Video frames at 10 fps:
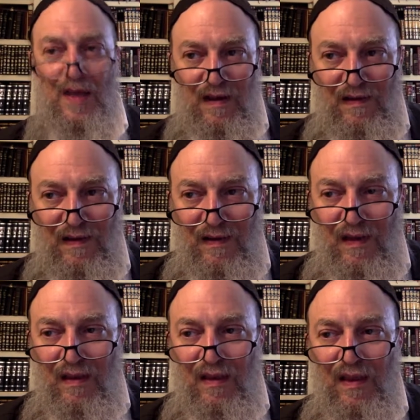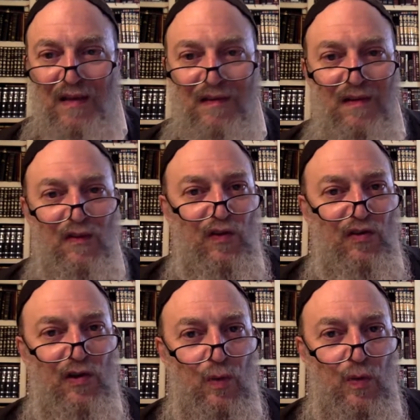things in the
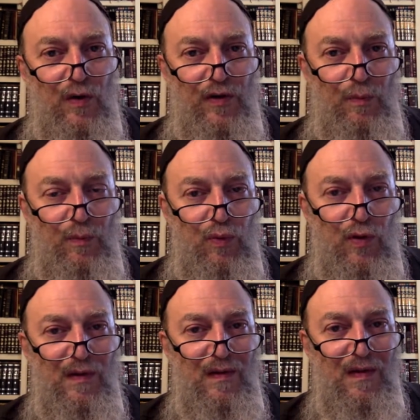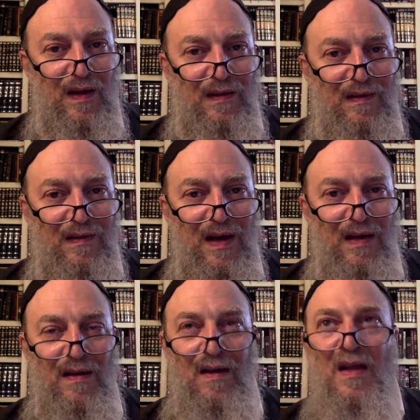physical world are important to the
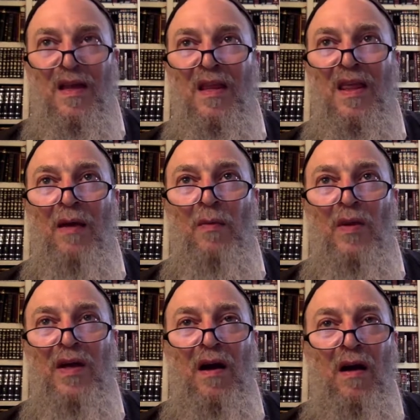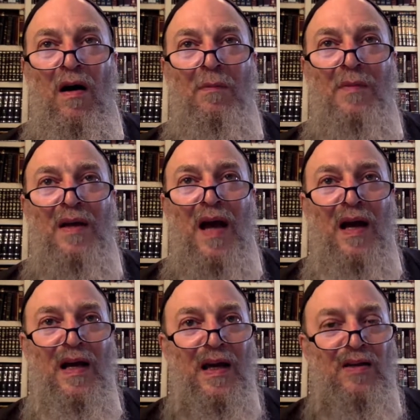extent that we are
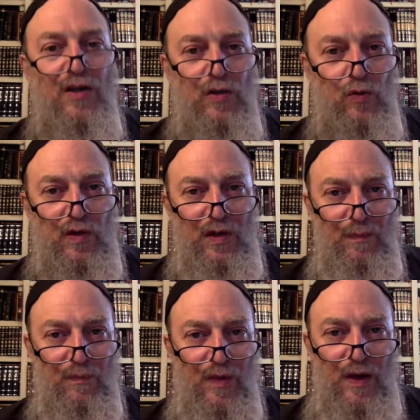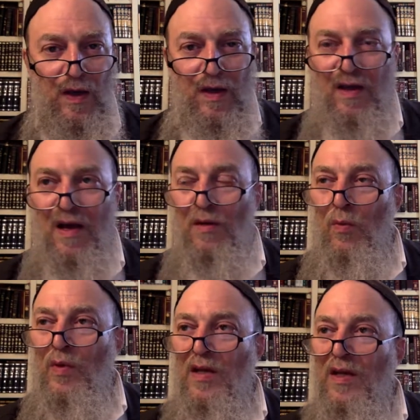miyached yichudim, that
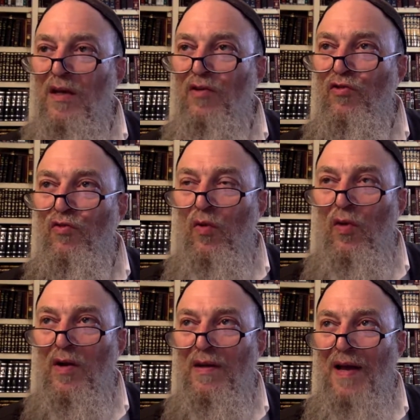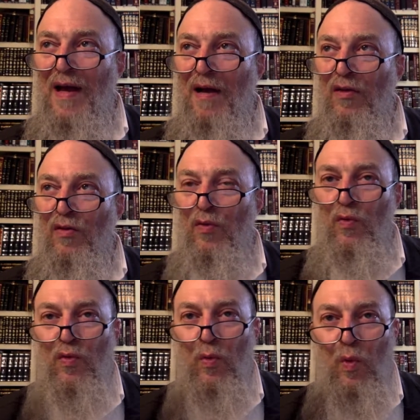we draw down
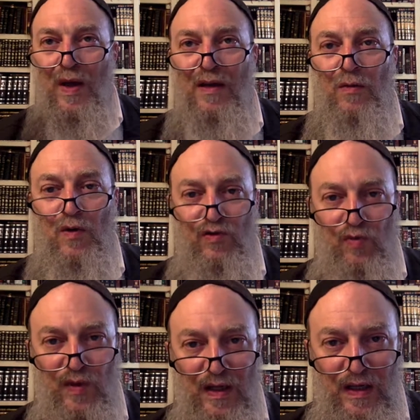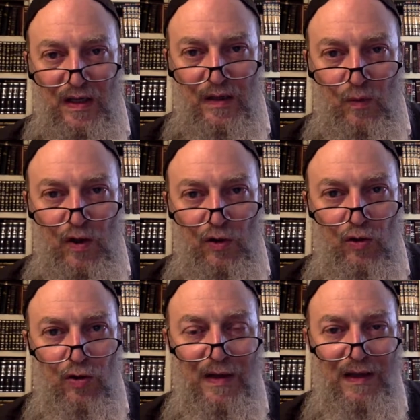through the way in which we
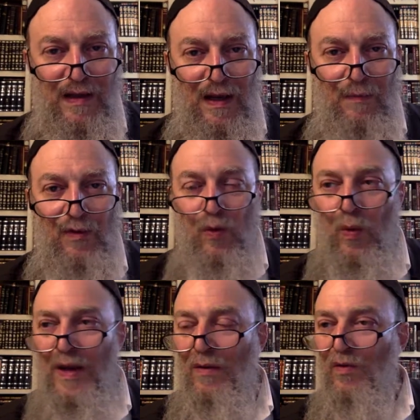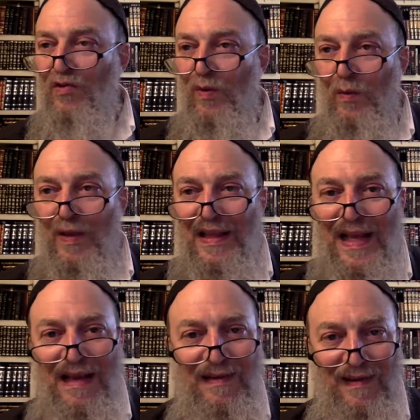look at them, the way in which we
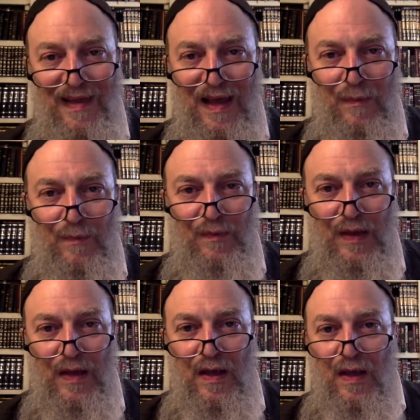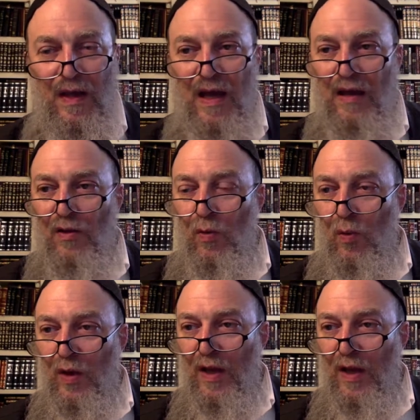relate to them, and